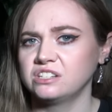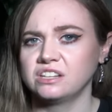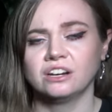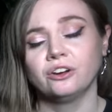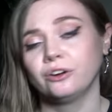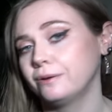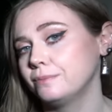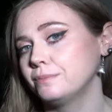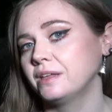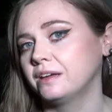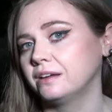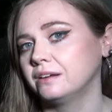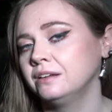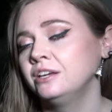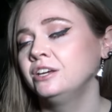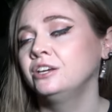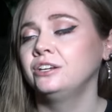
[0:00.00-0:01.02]
and I hope that
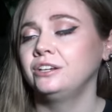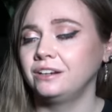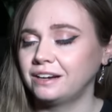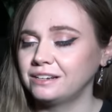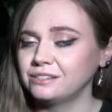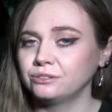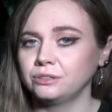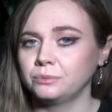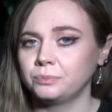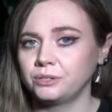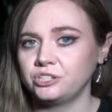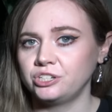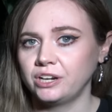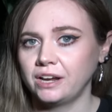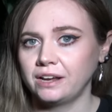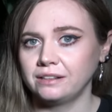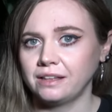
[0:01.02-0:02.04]
you guys will
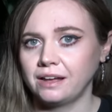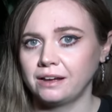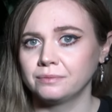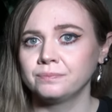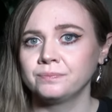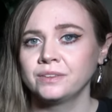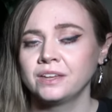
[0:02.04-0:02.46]
appreciate that.